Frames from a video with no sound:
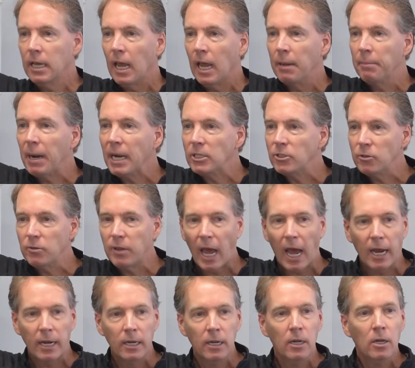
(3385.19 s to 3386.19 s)
Anybody do
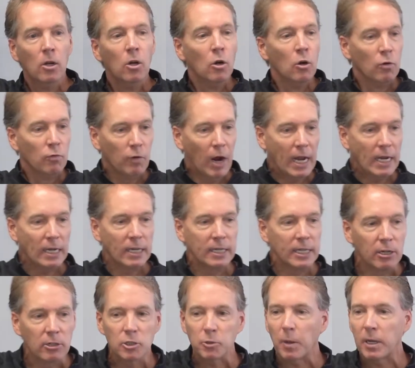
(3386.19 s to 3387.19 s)
that? Right? And
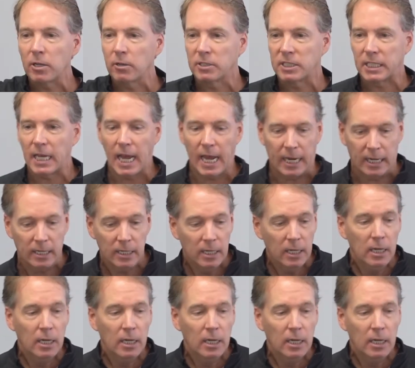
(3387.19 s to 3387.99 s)
here's what you're saying.